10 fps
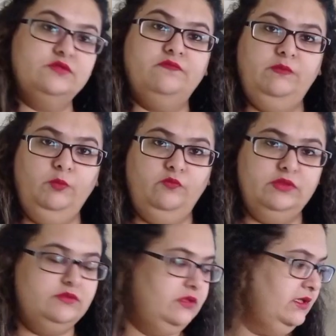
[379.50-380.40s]
So we move
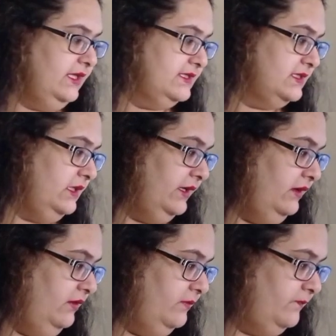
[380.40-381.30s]
on to the next
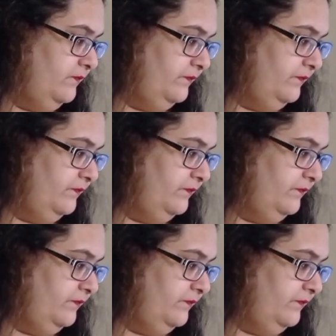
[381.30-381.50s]
slide.